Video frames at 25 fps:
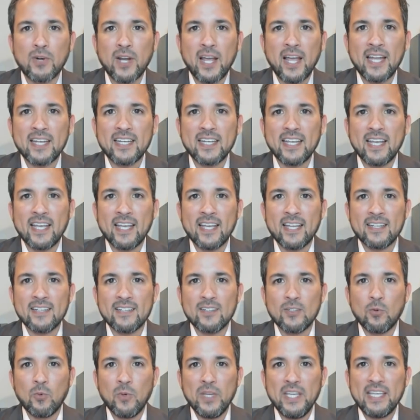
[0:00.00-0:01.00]
spread in
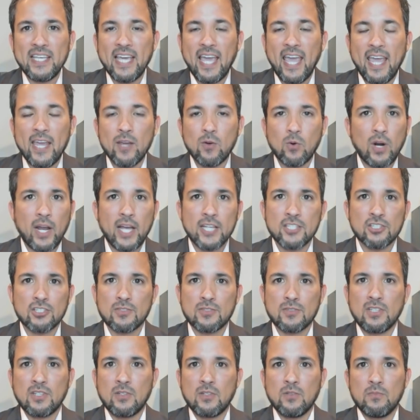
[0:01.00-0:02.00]
week eight where I
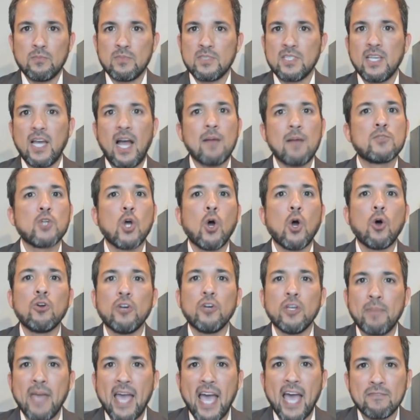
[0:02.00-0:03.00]
just, I'm
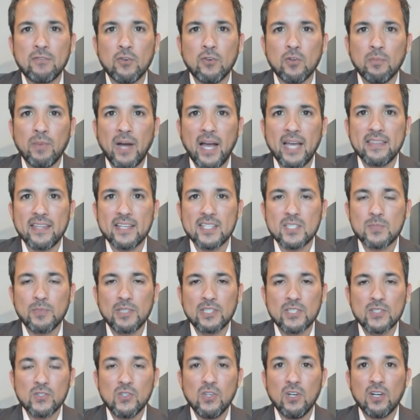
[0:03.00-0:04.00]
totally baffled by this
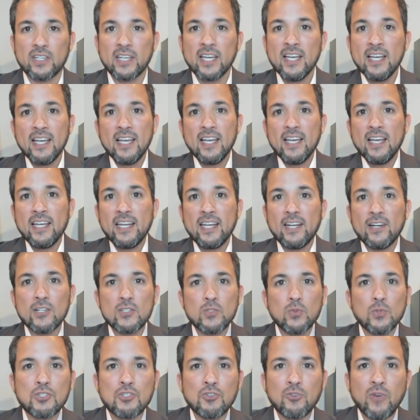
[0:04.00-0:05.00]
because look,
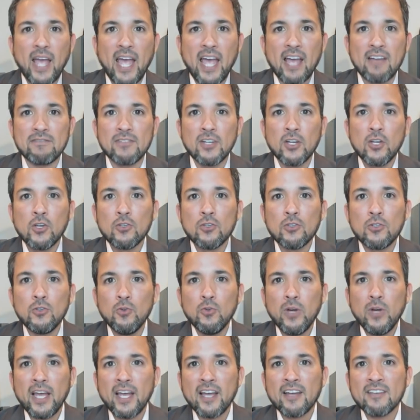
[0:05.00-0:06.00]
here's what you have.
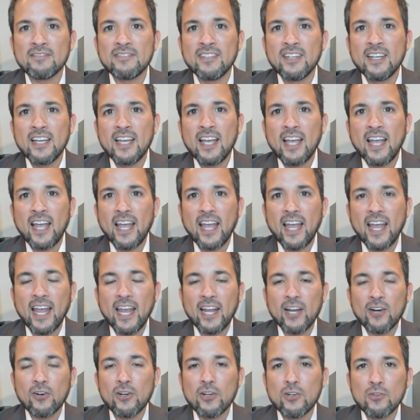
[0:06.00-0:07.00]
You have
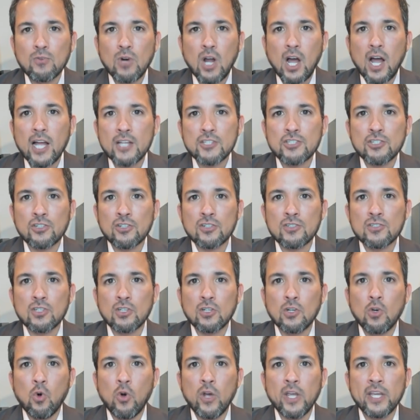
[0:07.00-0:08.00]
Aaron Rodgers
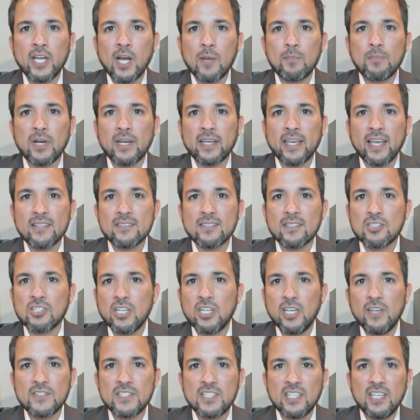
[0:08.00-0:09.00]
going up against a
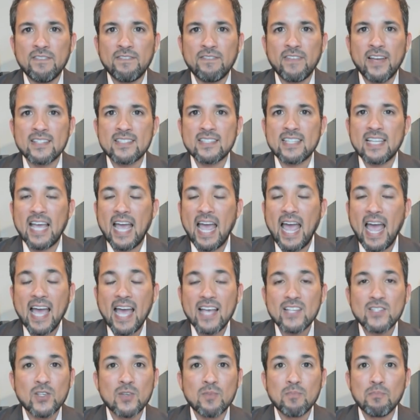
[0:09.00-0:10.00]
Chiefs defense that
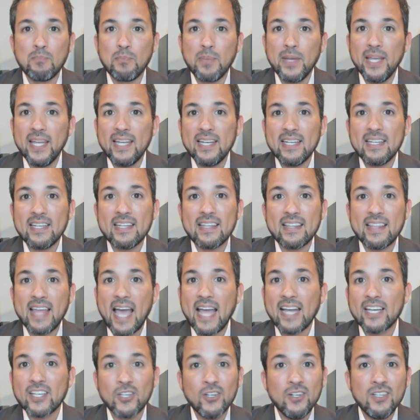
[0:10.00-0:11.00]
hasn't been
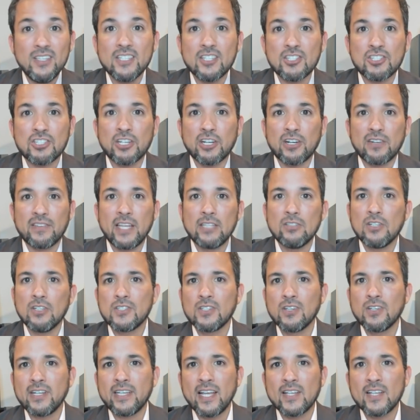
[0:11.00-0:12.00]
that good this year. They
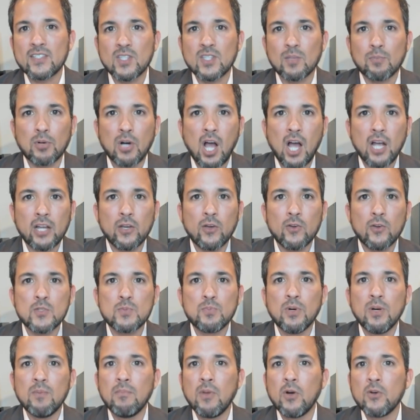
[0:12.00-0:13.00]
looked good against the Broncos,
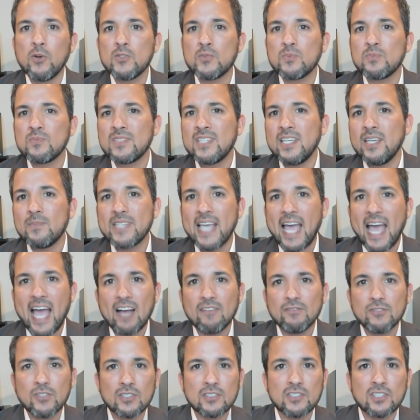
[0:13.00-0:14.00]
but most teams
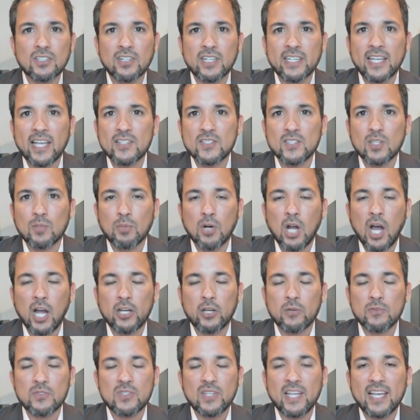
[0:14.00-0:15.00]
have looked good against the
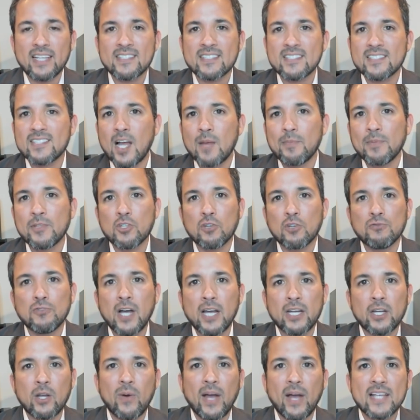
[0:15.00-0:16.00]
Broncos. So that's stopping Joe
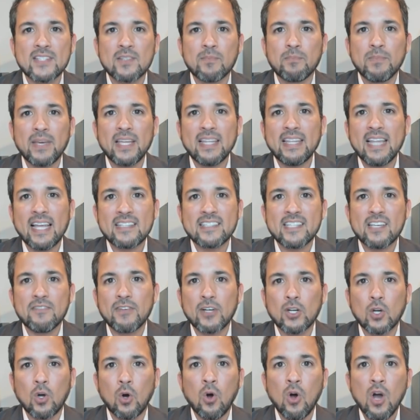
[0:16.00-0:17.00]
Flacco hasn't been that
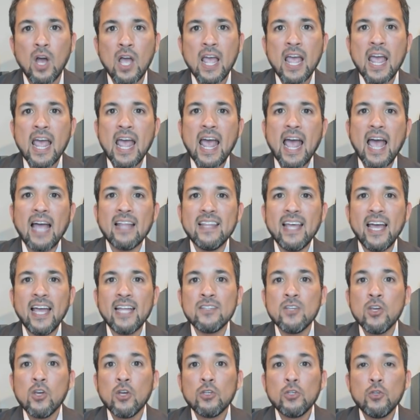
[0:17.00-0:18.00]
difficult. And
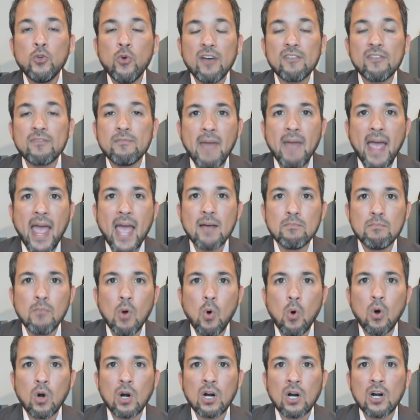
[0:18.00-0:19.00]
then you have Matt
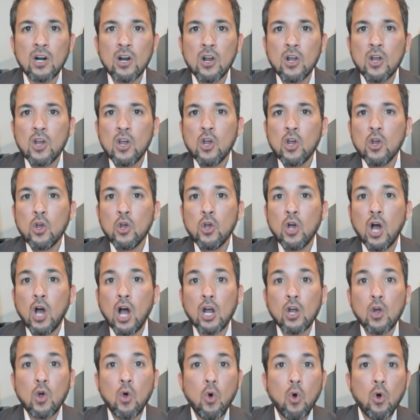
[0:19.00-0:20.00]
Moore, a
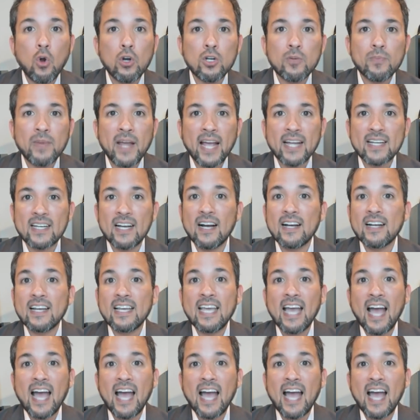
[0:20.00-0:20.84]
quarterback, a